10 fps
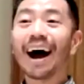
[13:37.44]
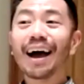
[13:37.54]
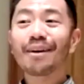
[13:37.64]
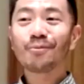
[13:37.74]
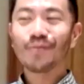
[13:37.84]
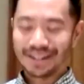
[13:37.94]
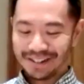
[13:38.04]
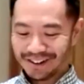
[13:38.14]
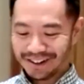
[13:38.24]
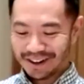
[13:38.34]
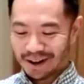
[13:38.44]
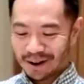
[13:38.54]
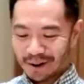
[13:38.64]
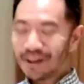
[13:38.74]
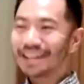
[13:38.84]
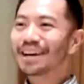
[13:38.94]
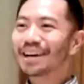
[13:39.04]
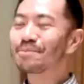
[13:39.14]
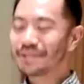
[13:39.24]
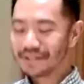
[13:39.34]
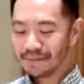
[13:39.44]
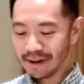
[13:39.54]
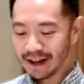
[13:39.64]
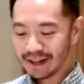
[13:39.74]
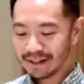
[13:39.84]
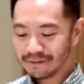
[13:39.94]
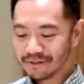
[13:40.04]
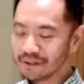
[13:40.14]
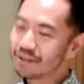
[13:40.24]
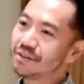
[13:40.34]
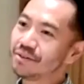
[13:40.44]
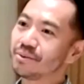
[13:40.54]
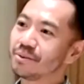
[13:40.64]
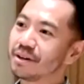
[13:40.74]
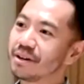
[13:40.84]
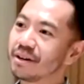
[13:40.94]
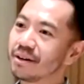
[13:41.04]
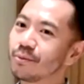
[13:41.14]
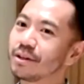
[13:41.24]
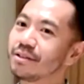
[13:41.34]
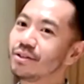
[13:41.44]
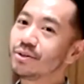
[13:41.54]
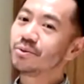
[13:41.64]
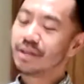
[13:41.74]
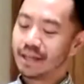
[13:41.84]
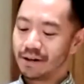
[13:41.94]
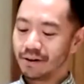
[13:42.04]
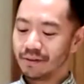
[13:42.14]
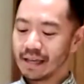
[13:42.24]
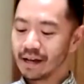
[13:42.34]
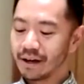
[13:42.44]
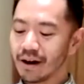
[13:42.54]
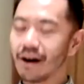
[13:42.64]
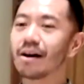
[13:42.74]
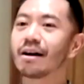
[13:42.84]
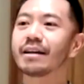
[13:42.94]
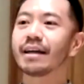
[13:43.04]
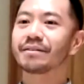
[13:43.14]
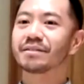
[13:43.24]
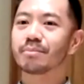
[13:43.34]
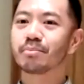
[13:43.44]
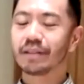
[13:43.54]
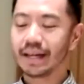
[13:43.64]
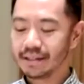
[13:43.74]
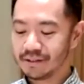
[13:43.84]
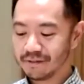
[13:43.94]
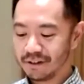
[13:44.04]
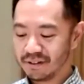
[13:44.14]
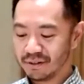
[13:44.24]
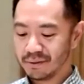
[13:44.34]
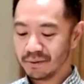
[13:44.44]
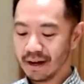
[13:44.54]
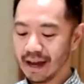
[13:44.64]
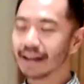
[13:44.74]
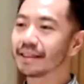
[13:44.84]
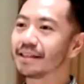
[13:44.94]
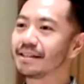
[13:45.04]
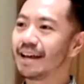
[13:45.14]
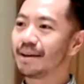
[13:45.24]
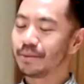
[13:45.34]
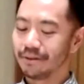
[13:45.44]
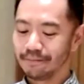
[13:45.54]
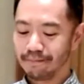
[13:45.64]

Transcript: I wonder, what comes to mind for you when you hear that God has a place for you at the table?